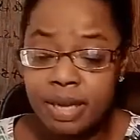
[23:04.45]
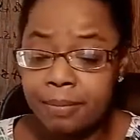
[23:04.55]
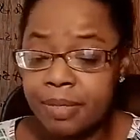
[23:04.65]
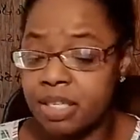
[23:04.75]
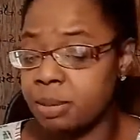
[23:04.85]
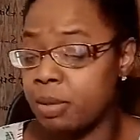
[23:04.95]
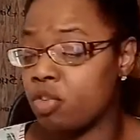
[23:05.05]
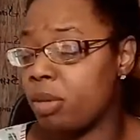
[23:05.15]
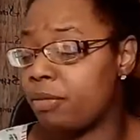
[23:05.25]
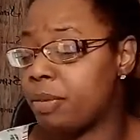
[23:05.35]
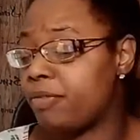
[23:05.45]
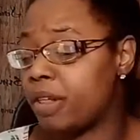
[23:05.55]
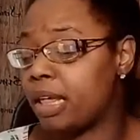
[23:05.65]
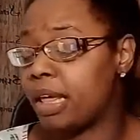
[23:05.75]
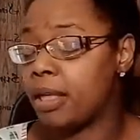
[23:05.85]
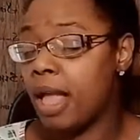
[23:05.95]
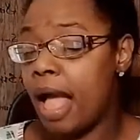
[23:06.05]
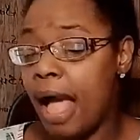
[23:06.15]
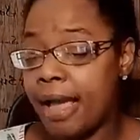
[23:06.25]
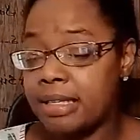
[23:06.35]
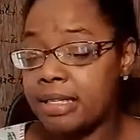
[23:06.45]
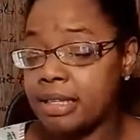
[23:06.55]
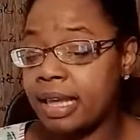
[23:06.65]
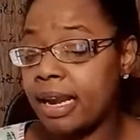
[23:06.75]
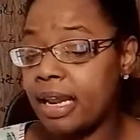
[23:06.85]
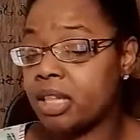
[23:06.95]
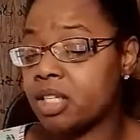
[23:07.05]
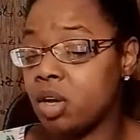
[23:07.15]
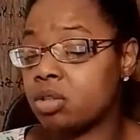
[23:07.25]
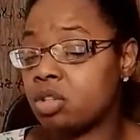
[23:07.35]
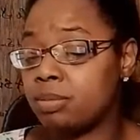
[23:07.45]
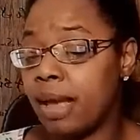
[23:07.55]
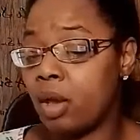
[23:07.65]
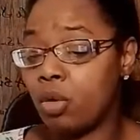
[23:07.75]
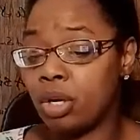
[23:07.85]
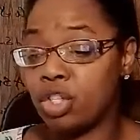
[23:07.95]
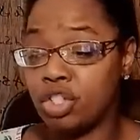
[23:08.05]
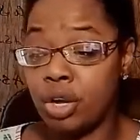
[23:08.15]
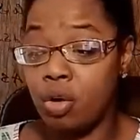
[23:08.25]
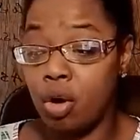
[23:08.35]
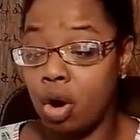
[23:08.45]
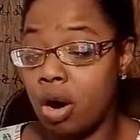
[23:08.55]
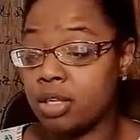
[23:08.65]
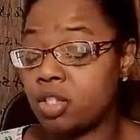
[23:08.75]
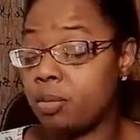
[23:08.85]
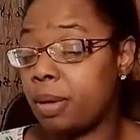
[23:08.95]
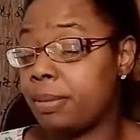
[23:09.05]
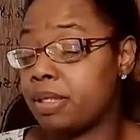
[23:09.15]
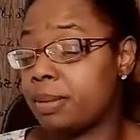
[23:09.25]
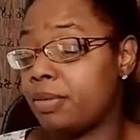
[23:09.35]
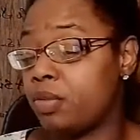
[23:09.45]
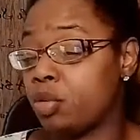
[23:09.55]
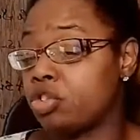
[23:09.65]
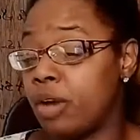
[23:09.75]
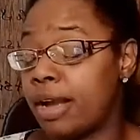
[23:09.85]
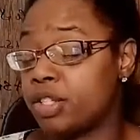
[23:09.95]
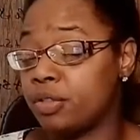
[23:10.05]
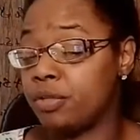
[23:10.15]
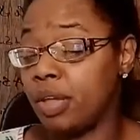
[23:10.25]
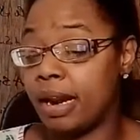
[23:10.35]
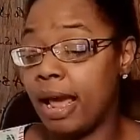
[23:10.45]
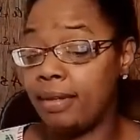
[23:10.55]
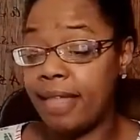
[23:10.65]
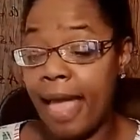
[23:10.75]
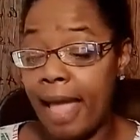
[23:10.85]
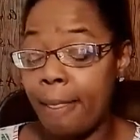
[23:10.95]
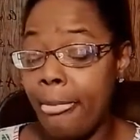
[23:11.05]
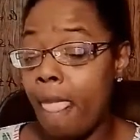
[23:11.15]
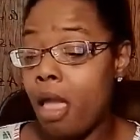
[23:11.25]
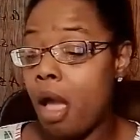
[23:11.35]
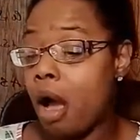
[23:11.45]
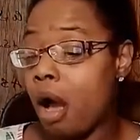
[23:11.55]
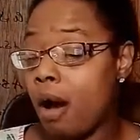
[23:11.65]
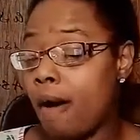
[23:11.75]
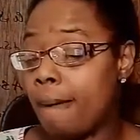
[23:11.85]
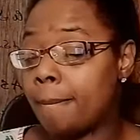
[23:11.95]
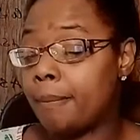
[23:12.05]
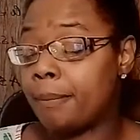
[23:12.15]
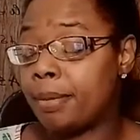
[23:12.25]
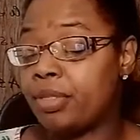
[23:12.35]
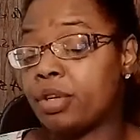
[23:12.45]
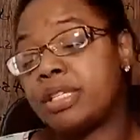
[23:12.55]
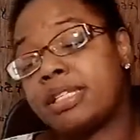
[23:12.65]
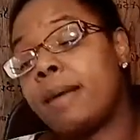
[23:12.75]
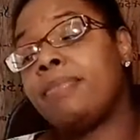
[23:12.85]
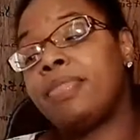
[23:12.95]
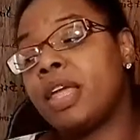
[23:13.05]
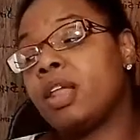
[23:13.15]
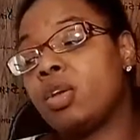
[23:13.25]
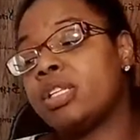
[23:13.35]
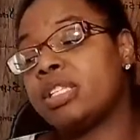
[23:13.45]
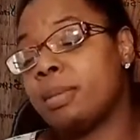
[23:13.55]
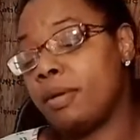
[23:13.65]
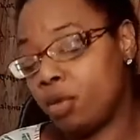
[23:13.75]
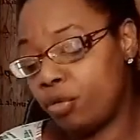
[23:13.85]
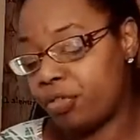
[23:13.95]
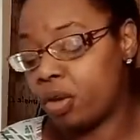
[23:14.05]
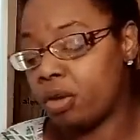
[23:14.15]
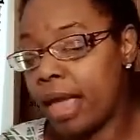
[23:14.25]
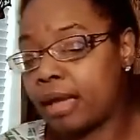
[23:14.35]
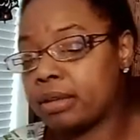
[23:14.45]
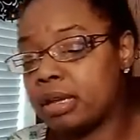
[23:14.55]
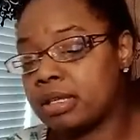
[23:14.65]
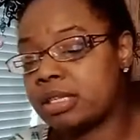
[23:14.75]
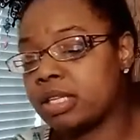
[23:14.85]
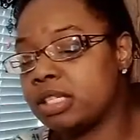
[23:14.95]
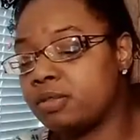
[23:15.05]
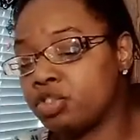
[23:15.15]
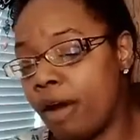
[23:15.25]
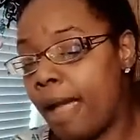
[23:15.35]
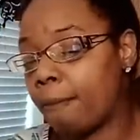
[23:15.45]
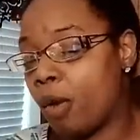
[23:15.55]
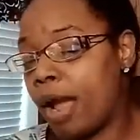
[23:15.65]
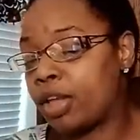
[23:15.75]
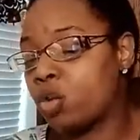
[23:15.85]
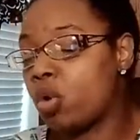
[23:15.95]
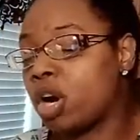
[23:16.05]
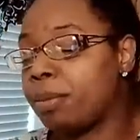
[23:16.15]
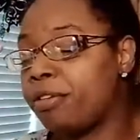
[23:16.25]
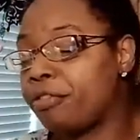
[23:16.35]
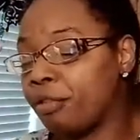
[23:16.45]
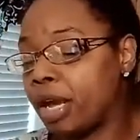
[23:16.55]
Some of you may be feeling isolated. This also is my going to jail card. So maybe some of you are trying to get out of that. But there's something, and some of you feel like a sense of trap, right? You want to be free.